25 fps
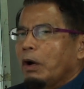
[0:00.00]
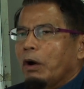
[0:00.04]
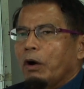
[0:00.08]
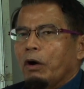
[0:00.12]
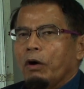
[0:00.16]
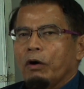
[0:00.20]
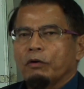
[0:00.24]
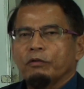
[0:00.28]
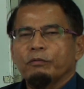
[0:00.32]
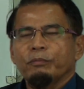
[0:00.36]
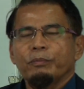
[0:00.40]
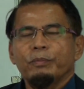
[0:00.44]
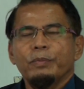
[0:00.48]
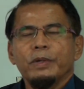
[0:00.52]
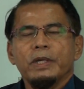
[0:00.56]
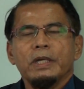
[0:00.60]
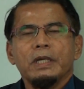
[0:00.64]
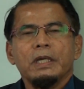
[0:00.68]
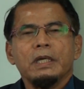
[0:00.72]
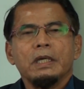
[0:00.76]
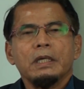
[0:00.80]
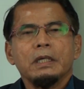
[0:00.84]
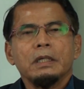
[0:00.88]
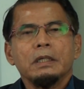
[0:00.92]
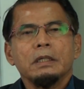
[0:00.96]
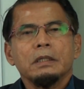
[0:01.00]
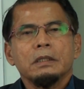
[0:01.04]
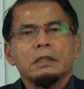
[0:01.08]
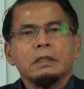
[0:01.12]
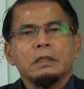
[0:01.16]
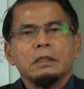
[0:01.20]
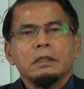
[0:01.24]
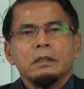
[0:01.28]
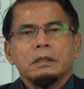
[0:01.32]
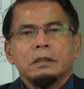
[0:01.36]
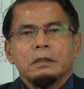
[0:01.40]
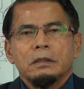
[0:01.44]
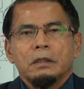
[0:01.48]
of being
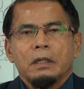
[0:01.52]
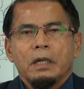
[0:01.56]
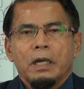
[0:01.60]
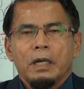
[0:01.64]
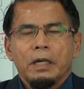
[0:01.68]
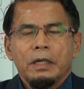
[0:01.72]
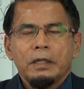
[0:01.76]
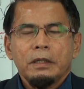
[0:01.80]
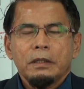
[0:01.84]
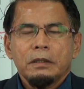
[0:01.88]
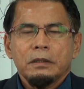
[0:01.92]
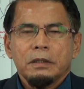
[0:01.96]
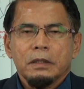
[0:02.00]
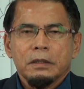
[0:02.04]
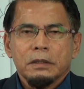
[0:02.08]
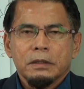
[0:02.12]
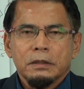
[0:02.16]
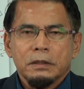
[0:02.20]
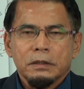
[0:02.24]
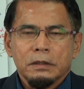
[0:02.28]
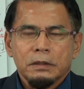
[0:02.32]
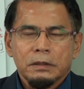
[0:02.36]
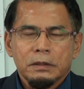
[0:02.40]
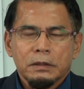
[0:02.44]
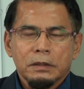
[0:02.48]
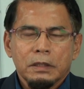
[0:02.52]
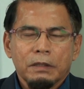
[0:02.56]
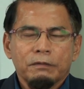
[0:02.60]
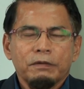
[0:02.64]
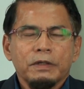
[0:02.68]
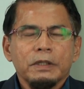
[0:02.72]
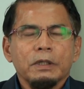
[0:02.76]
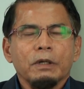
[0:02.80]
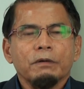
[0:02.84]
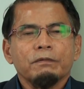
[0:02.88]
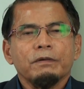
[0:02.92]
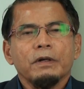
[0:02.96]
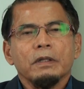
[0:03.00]
the
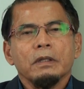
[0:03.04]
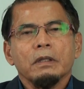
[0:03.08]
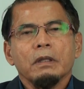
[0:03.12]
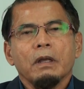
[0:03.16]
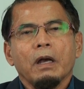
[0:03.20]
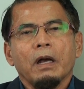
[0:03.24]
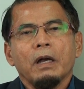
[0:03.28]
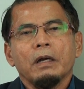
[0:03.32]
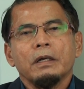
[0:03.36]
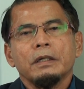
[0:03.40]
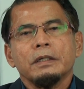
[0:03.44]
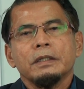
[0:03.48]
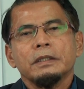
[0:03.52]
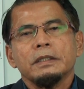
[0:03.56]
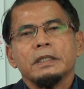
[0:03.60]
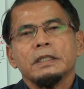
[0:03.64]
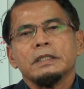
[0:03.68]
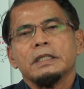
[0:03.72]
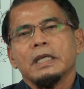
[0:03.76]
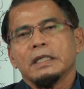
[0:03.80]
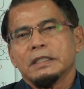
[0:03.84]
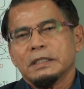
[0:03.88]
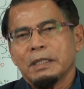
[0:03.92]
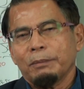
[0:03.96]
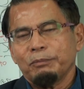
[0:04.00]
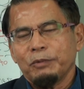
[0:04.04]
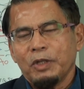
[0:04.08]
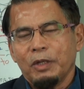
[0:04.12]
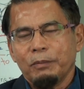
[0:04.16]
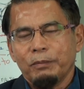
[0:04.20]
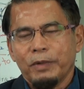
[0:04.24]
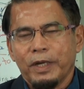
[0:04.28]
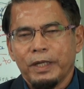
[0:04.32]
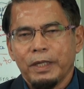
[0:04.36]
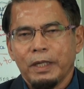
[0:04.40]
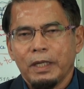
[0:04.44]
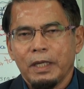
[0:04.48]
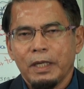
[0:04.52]
servant of Allah that's accepted
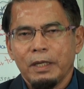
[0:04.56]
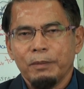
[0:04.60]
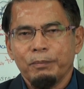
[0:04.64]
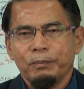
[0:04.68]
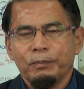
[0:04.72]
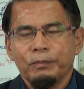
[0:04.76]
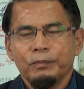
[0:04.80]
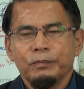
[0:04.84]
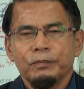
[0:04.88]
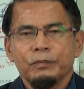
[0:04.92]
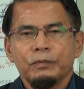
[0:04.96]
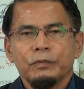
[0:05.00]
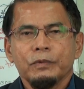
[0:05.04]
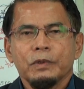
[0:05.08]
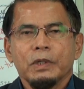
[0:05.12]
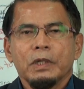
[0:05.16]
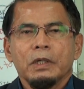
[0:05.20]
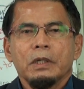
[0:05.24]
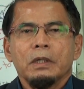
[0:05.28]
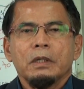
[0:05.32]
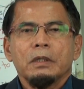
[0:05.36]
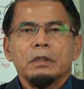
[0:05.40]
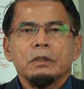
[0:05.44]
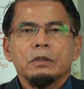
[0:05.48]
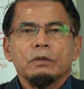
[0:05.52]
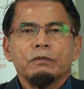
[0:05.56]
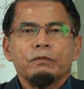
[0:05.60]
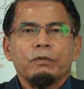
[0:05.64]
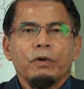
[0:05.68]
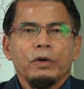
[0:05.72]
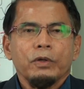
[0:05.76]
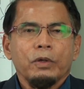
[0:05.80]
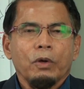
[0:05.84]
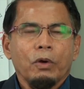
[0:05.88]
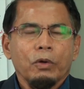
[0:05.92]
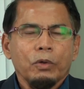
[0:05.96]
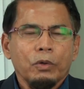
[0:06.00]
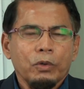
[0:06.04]
by Him
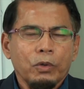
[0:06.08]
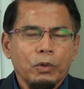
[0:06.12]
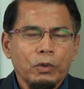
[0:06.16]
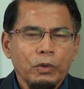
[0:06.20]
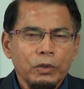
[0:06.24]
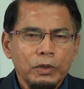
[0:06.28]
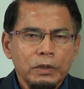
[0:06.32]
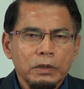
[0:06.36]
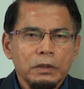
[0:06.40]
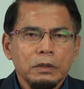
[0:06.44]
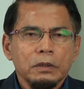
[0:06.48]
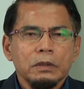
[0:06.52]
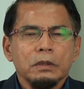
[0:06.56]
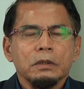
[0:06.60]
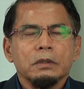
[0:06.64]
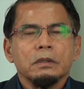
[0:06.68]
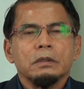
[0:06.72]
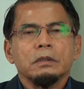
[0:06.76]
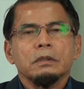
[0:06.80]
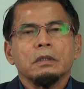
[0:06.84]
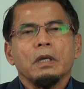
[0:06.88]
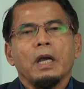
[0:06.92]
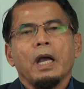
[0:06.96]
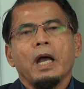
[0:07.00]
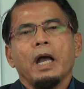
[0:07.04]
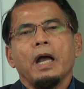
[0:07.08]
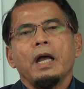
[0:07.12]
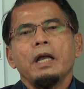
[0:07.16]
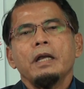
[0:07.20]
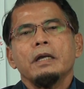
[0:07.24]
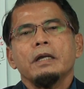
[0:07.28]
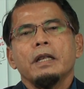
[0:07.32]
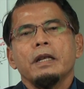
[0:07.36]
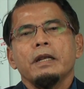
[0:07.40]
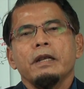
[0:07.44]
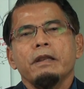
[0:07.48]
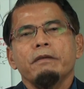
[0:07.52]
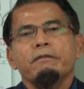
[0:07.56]
for your good
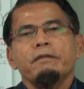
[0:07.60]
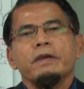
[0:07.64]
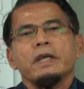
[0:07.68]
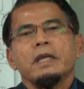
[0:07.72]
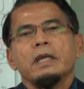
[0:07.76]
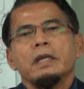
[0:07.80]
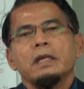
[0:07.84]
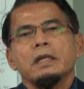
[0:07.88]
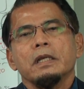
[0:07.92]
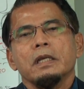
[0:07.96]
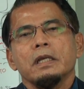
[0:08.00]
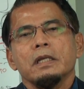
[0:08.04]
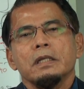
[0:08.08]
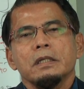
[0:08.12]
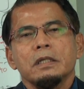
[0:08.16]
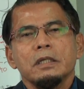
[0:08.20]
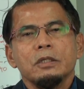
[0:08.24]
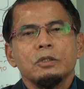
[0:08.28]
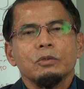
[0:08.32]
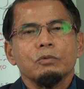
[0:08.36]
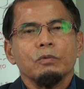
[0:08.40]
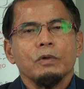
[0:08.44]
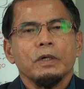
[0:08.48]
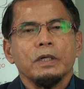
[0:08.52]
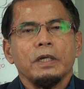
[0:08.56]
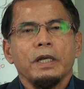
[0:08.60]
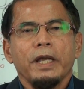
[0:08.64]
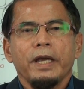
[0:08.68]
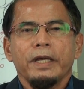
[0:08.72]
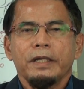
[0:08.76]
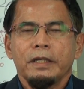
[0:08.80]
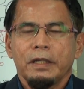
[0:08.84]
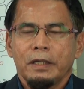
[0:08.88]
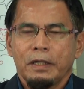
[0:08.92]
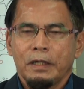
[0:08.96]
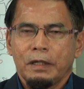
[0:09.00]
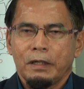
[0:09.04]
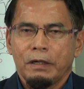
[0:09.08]
living in this world
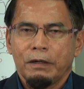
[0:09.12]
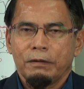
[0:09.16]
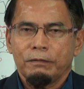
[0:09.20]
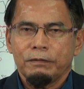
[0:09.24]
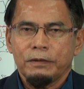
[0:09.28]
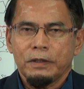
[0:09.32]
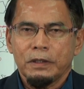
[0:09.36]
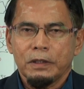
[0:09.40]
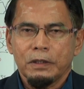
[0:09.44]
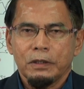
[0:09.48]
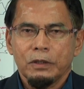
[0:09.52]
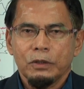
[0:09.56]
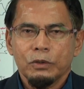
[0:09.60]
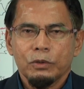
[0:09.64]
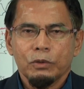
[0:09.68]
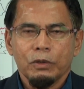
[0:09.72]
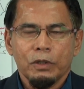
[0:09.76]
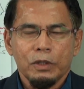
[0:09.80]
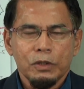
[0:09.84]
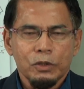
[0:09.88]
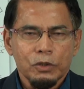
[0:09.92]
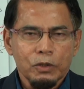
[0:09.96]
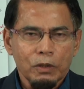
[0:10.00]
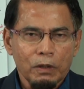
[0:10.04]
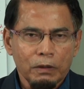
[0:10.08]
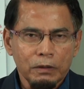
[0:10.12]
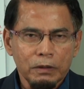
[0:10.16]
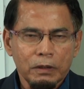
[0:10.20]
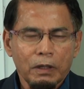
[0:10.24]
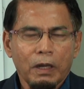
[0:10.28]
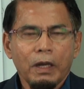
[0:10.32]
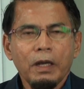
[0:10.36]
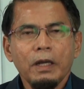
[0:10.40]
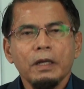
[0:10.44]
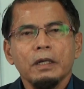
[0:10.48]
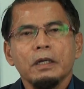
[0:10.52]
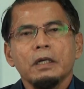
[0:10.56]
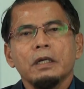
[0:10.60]
and the hereafter. So
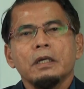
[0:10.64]
inshallah,